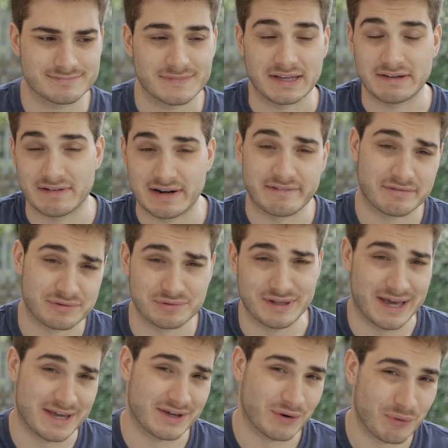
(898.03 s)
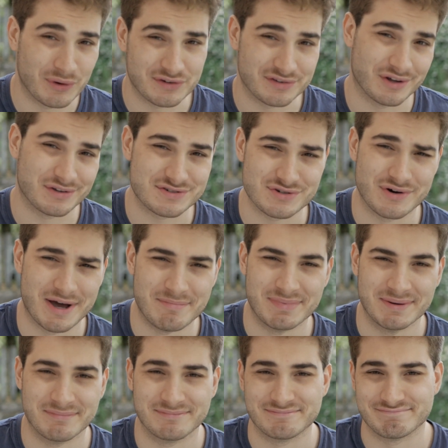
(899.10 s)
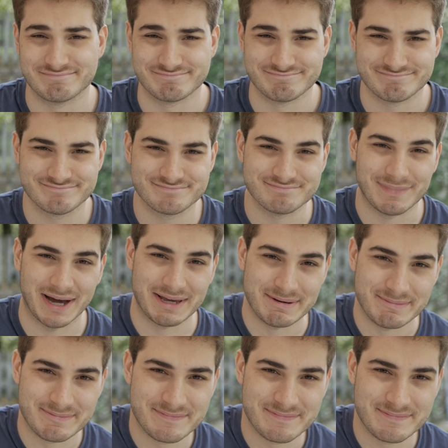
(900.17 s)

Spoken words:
even if today he was not so happy. Bye!